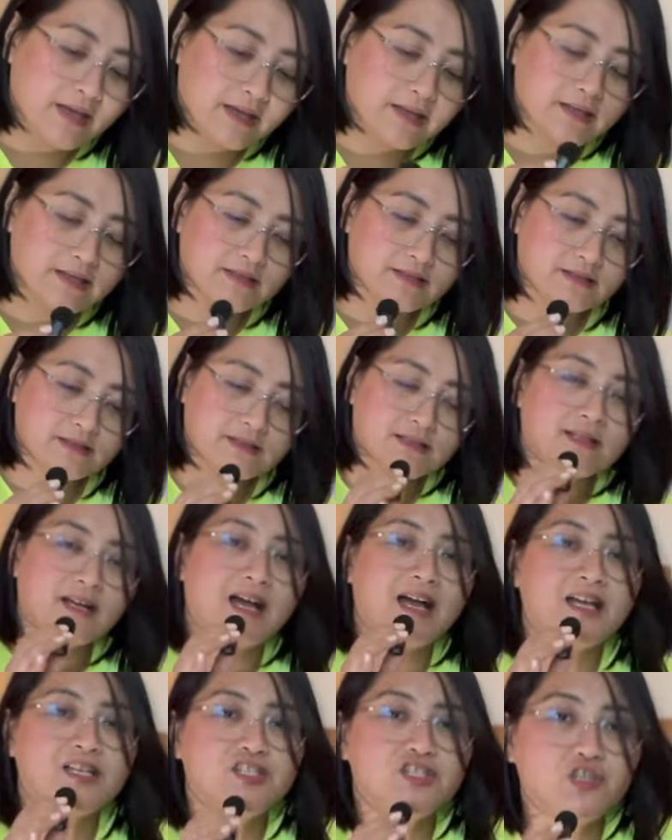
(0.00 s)
And
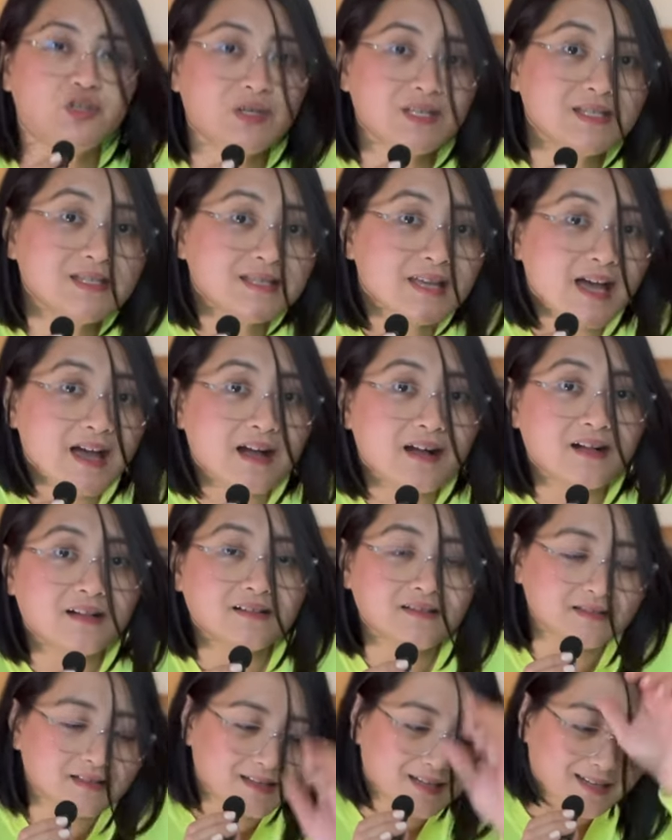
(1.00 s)
as you can
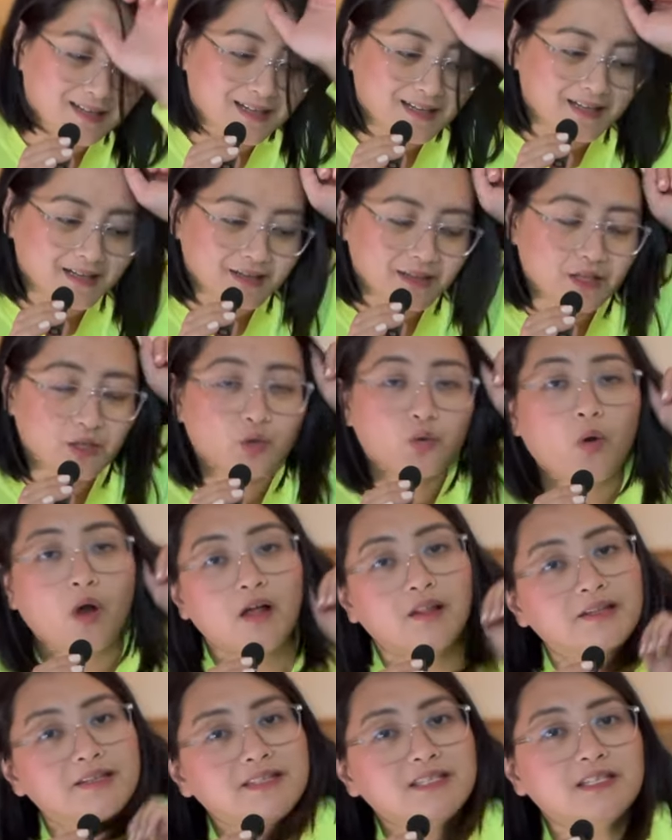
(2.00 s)
tell, the
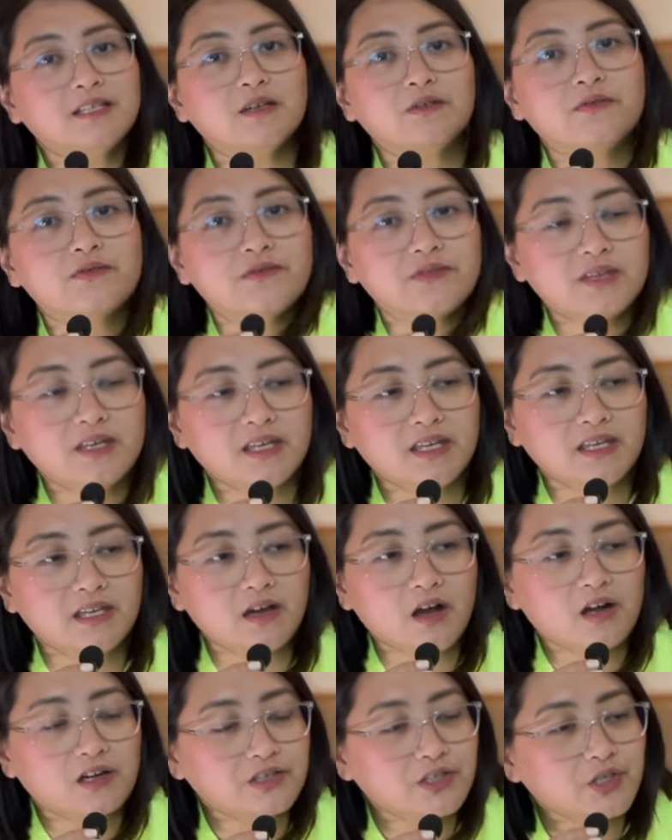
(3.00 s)
quality of
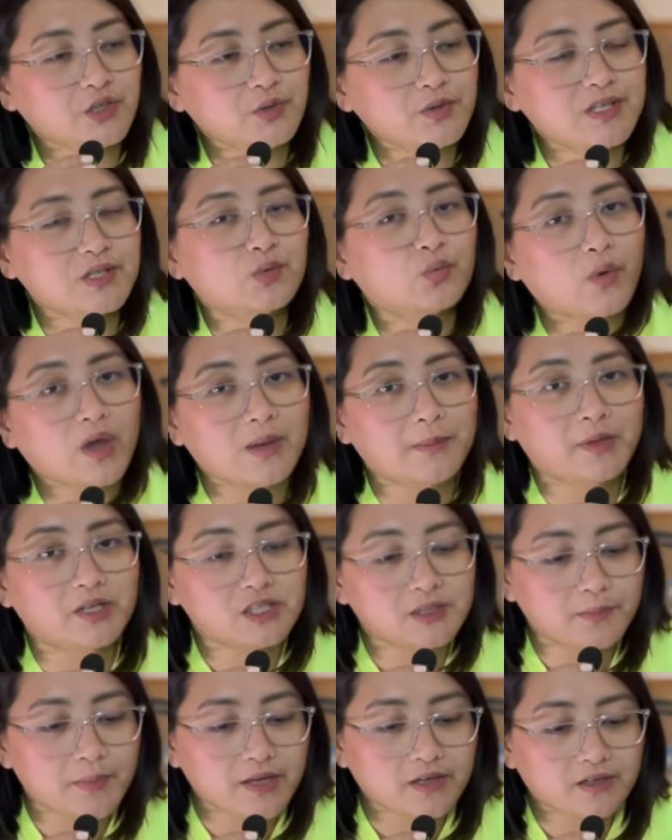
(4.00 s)
the audio is way
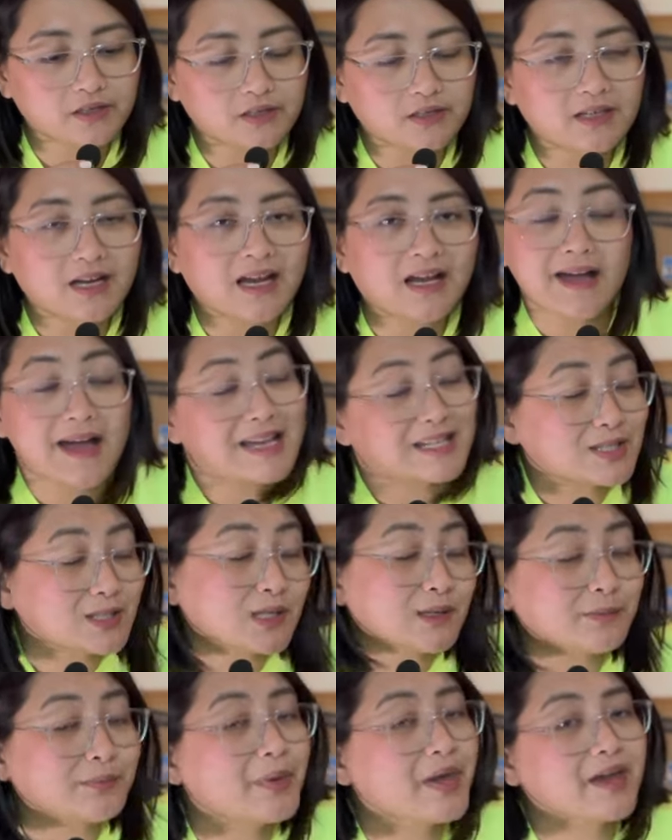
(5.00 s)
much better
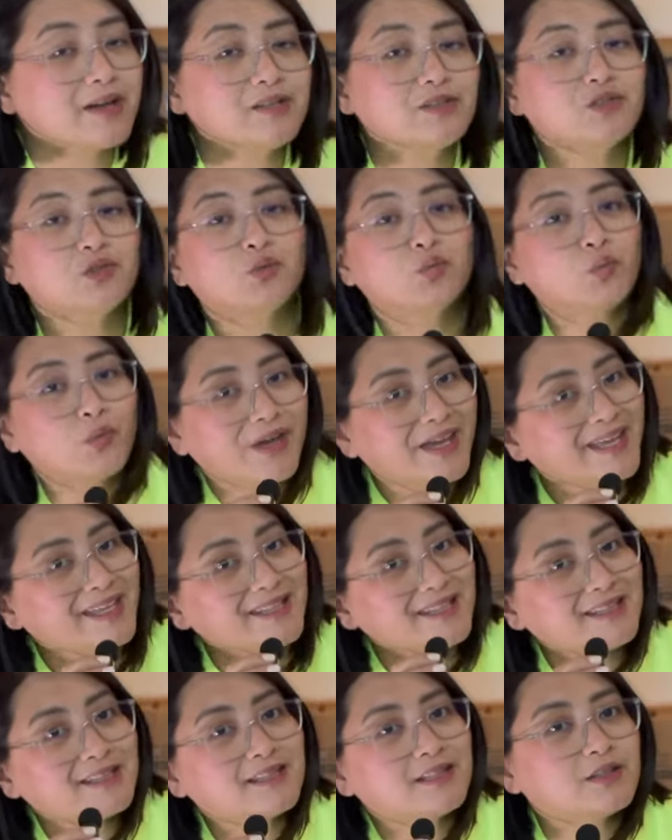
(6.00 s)
as compared to
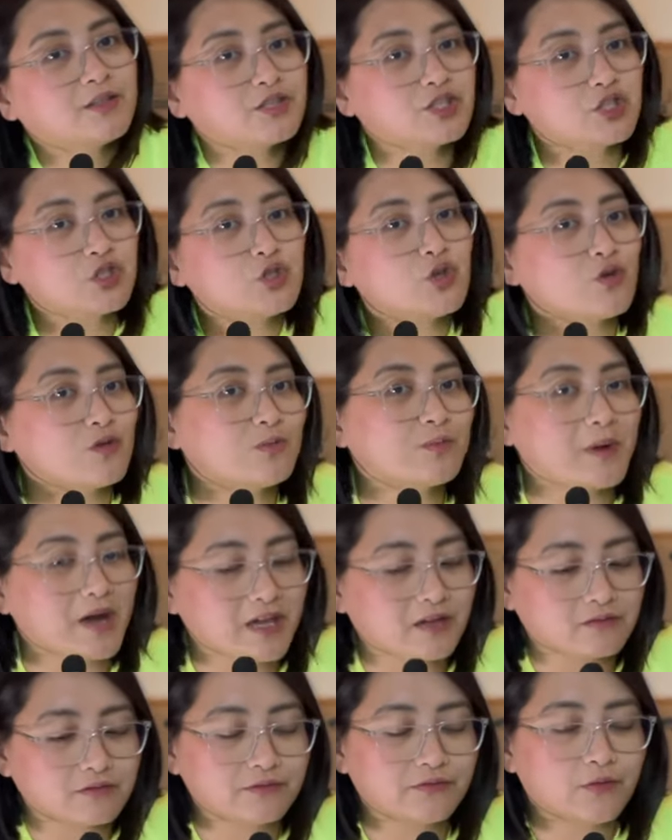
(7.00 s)
when there's no
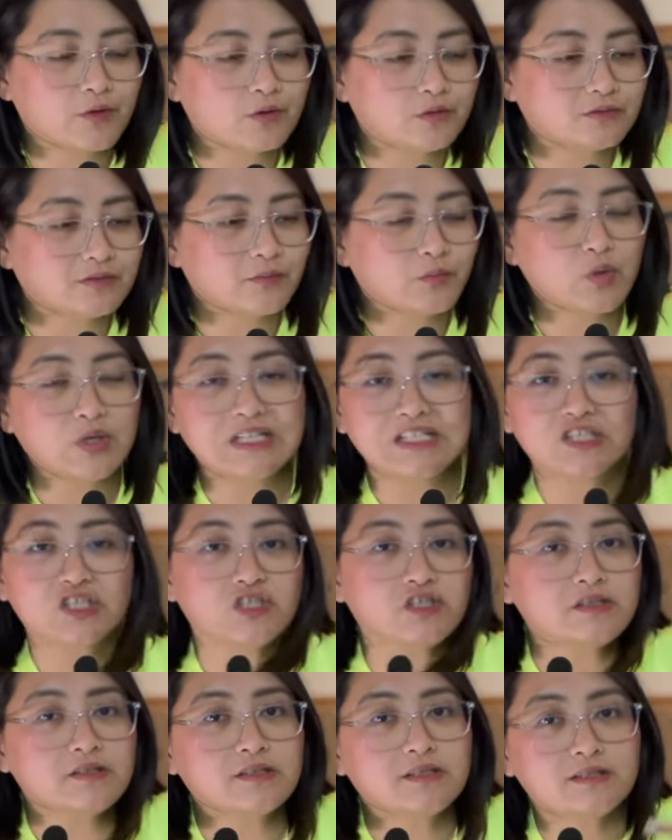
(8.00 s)
microphone, when
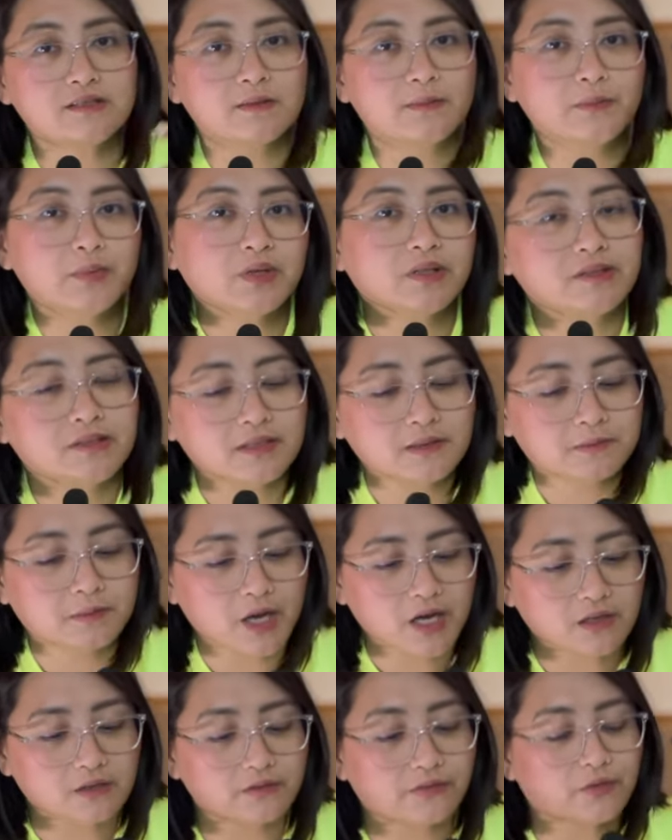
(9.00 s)
it's just the built-in
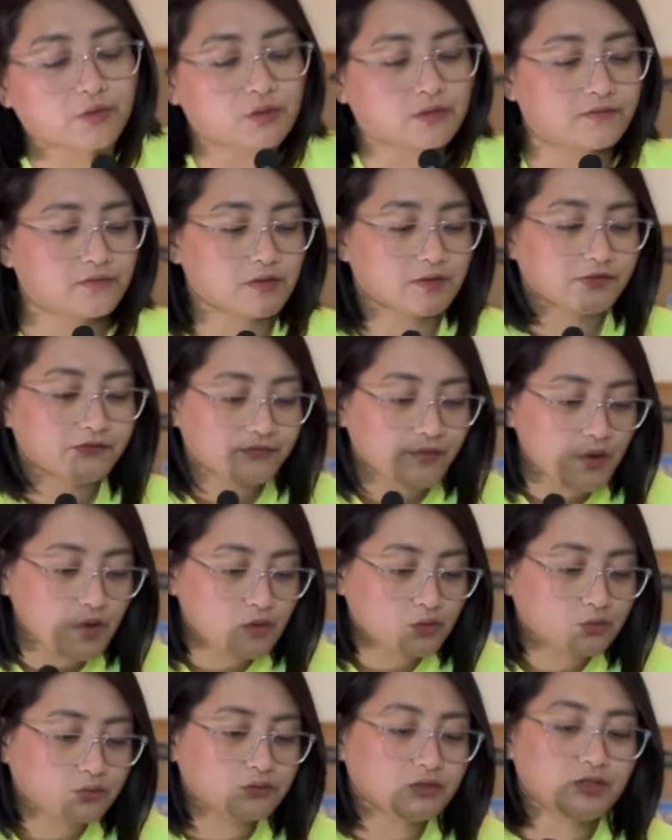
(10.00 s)
microphone of your
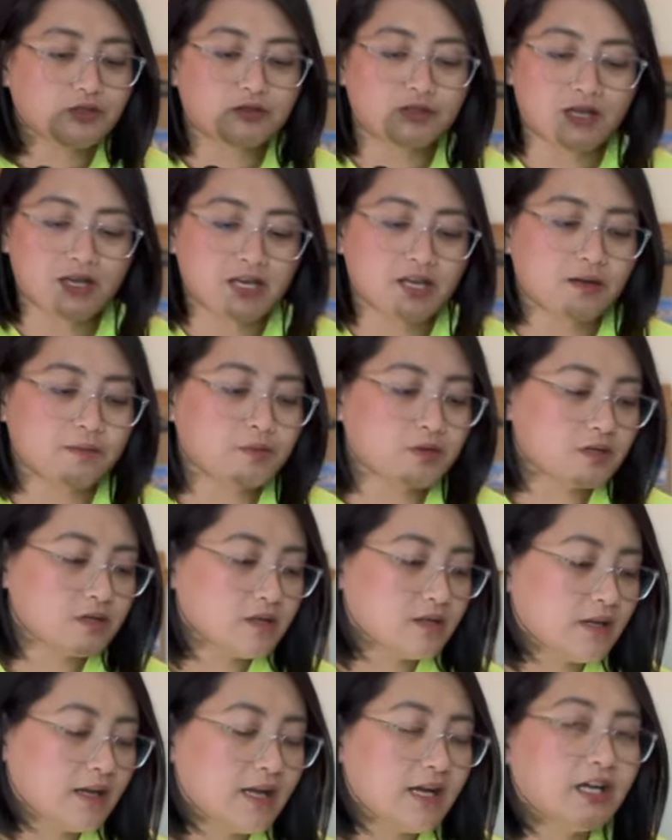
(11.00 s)
phone, your
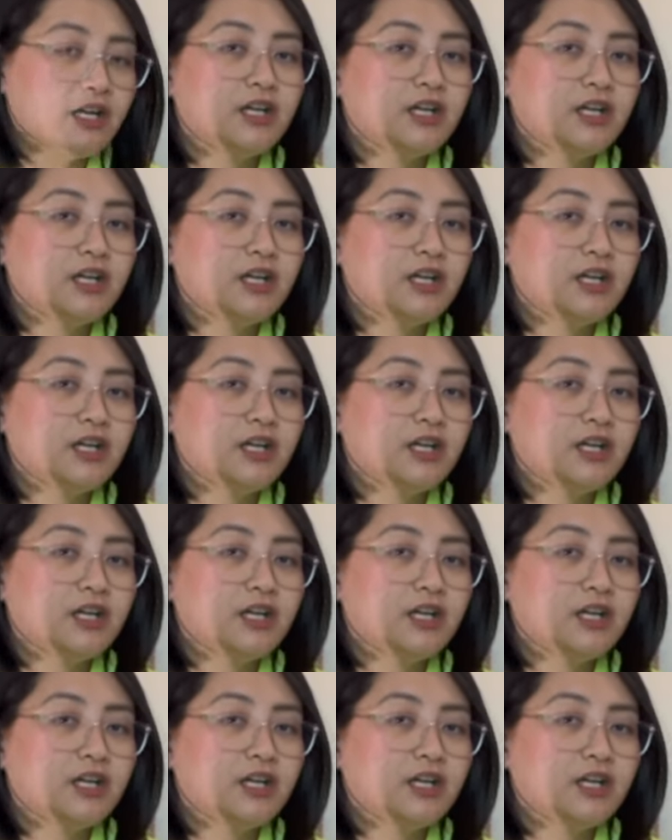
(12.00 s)
camera.